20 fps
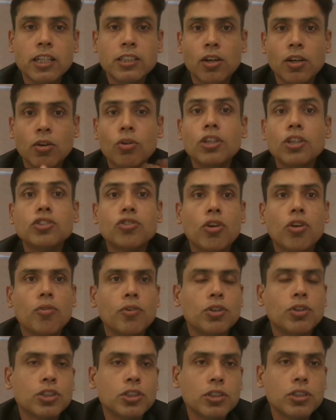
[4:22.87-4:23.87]
His
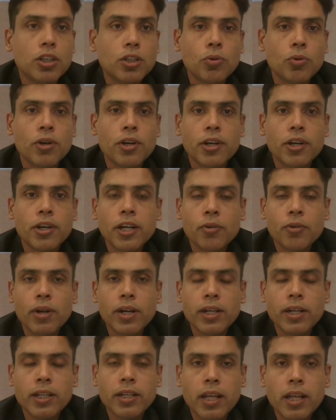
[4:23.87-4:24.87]
cholesterol was
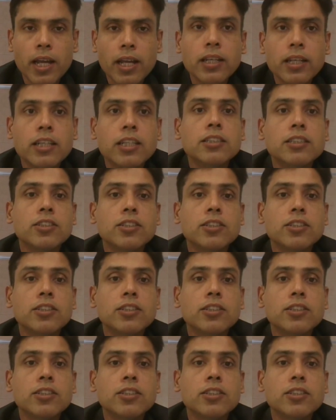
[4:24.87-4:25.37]
229.